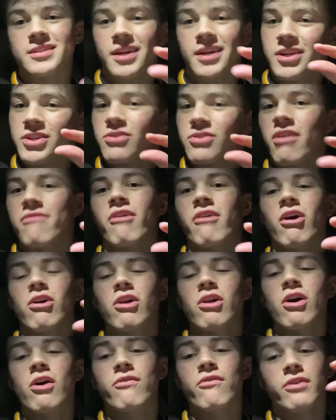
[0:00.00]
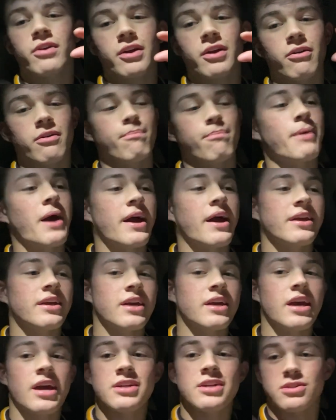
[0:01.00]
I can drive all over, go to batting
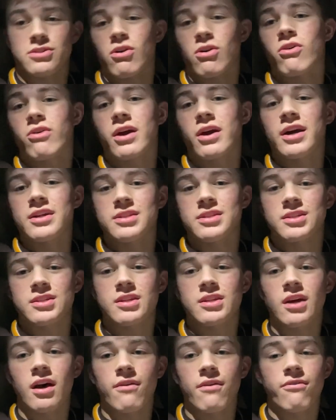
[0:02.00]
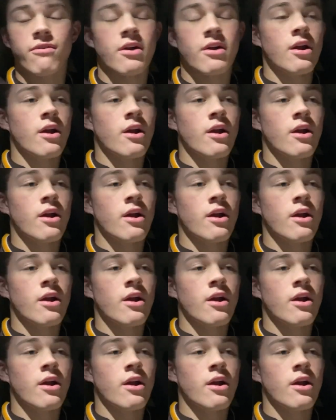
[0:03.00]
cages, all kinds of stuff.